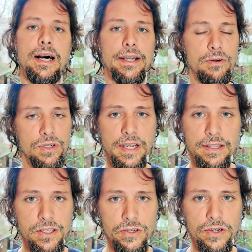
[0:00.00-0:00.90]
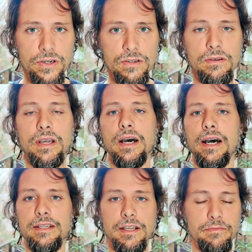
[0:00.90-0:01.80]
I always had teachers,
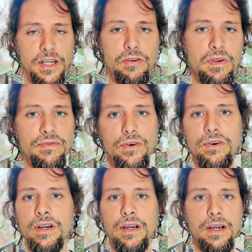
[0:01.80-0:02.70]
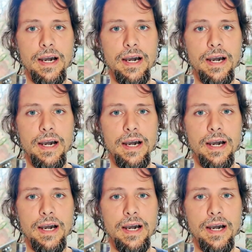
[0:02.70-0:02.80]
as I mentioned before.